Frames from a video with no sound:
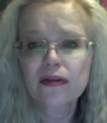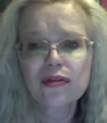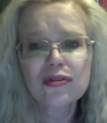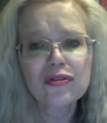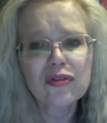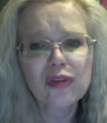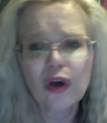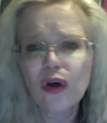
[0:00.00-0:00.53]
just
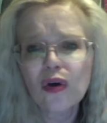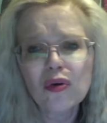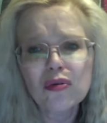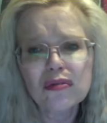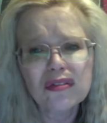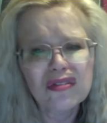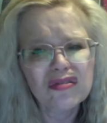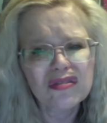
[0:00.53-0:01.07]

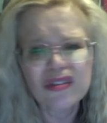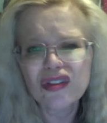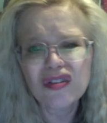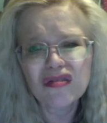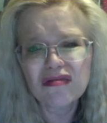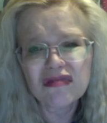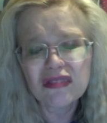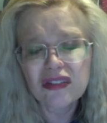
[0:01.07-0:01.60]
don't
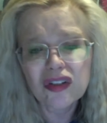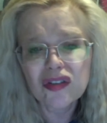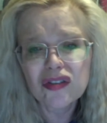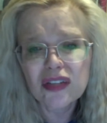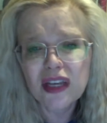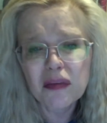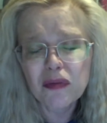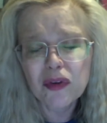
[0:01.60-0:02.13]

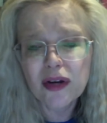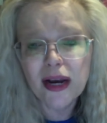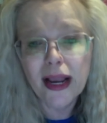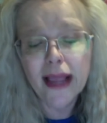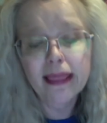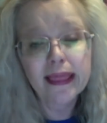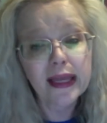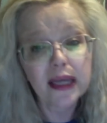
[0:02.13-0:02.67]
keep doing it.
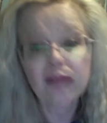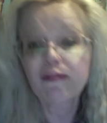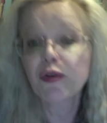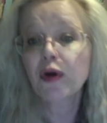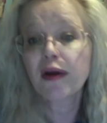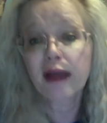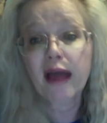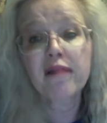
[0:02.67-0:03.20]
And then if
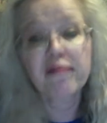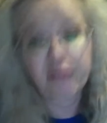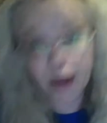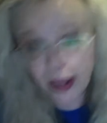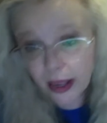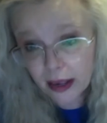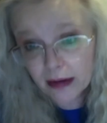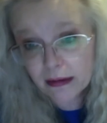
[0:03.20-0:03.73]
you're that
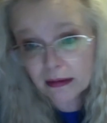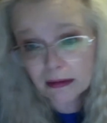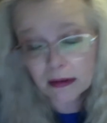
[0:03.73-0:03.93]
friend